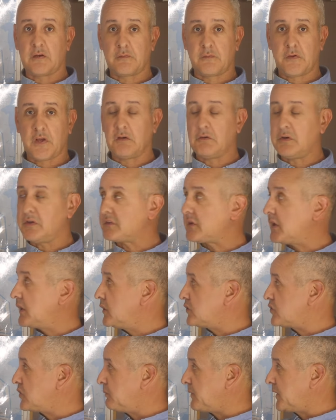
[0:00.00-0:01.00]
The theory said
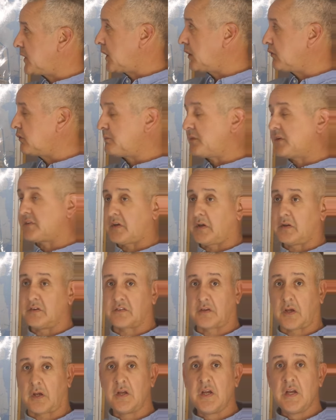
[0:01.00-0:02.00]
it should be 100%,
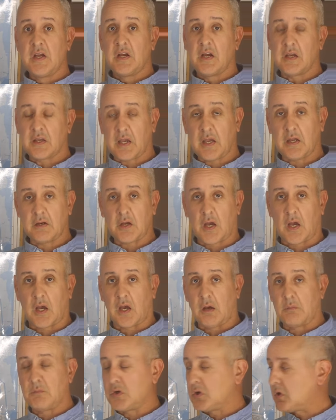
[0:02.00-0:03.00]
so again,
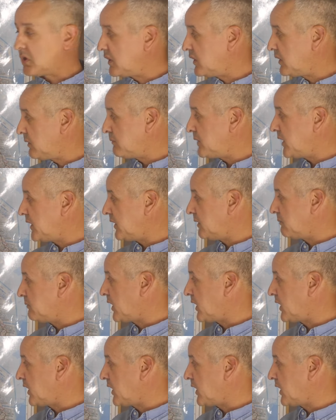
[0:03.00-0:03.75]
not a million